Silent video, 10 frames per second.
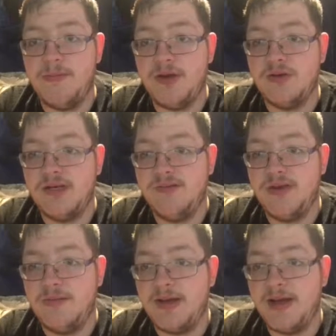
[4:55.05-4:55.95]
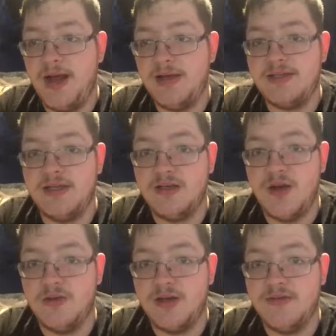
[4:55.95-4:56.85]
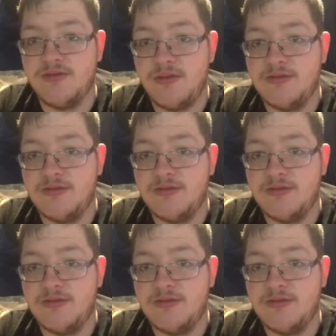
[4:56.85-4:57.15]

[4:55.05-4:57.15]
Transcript: been on TV, being casted in total divas.